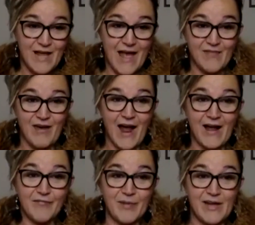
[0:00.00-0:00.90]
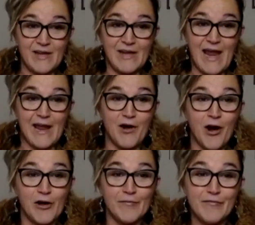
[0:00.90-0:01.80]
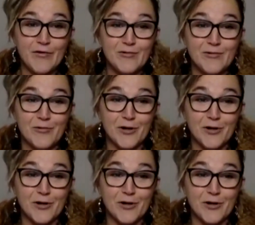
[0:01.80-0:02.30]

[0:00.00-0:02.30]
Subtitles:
have I been a harmful